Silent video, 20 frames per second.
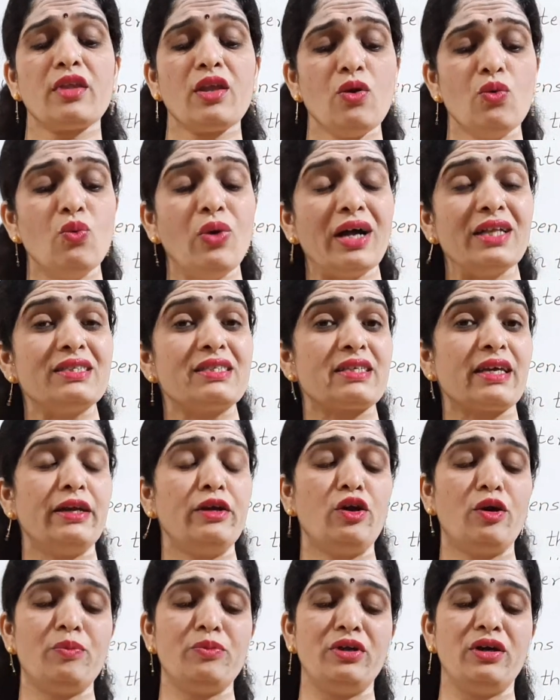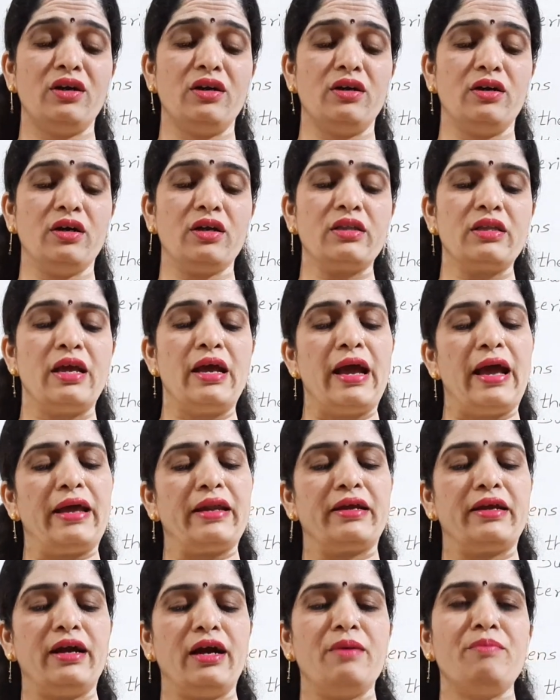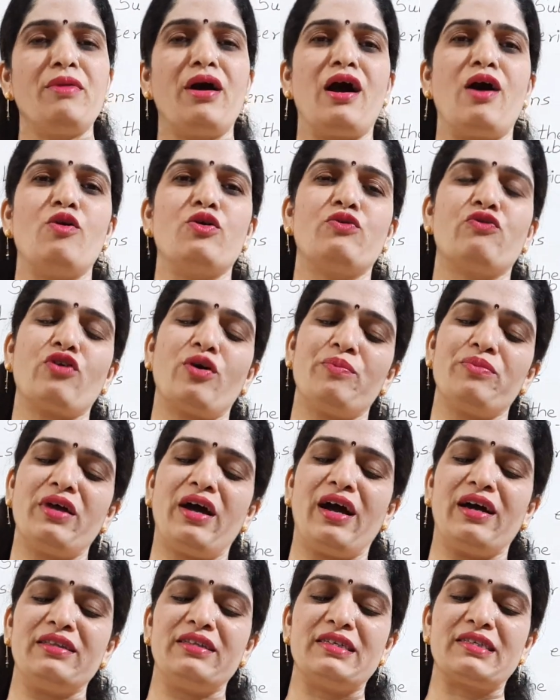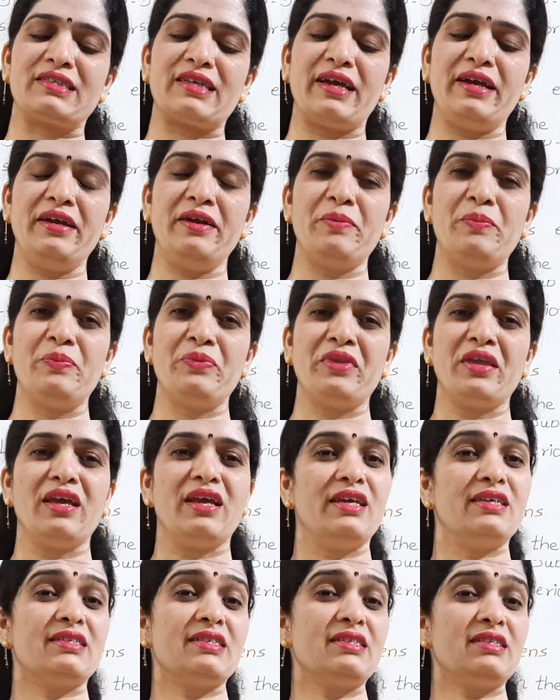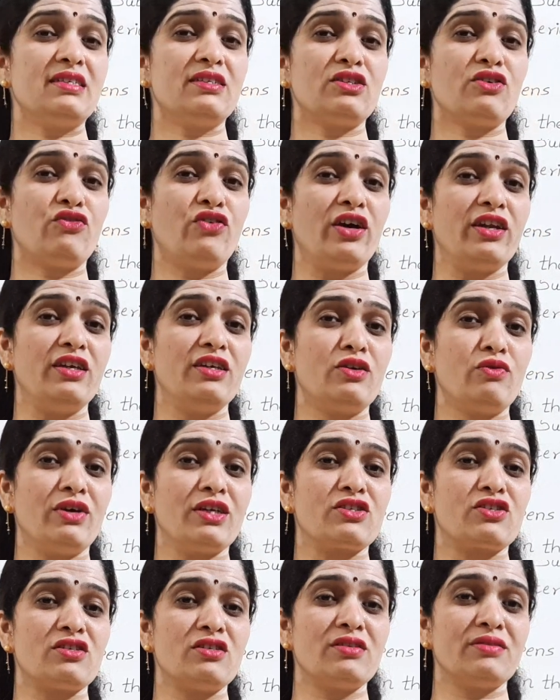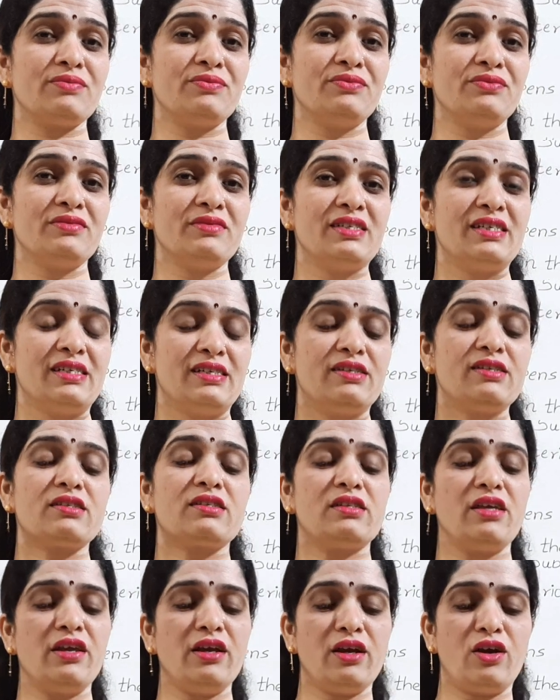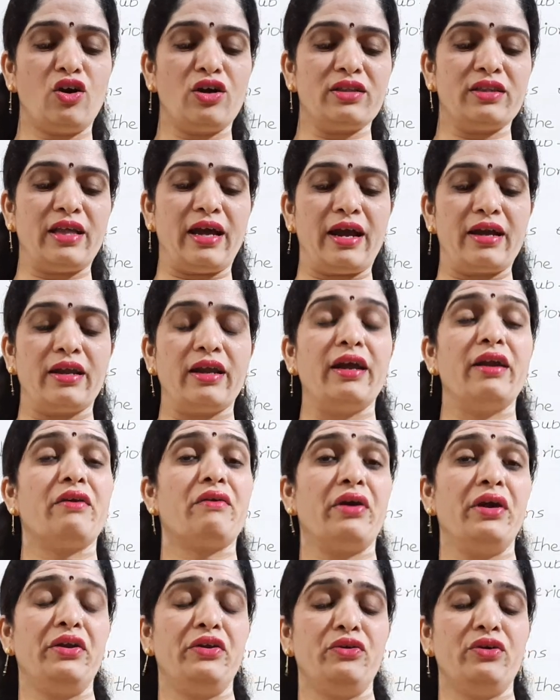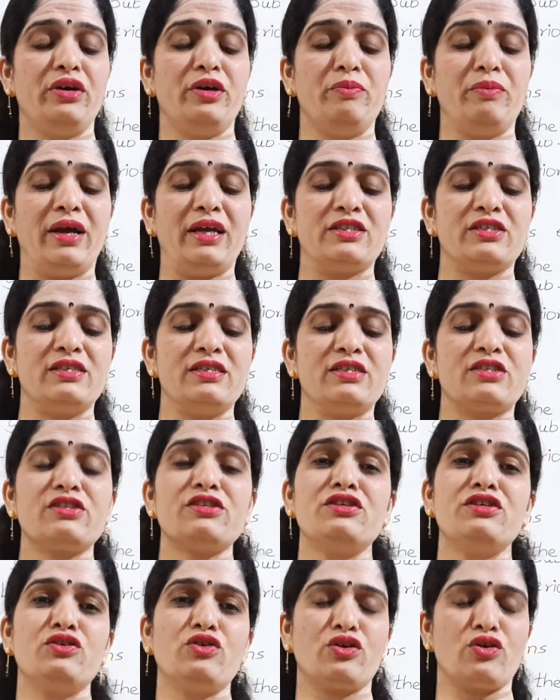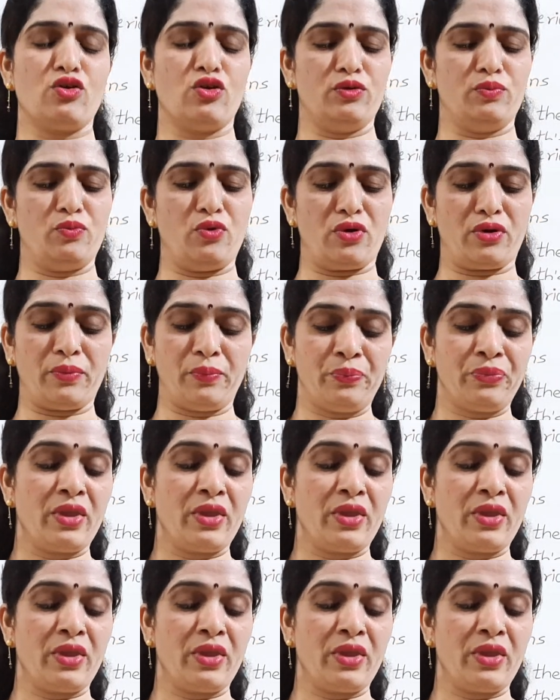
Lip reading: one side of the earth and come out from the other side? Isn't it a funny question? Just think on that and write your imagination in your notebook.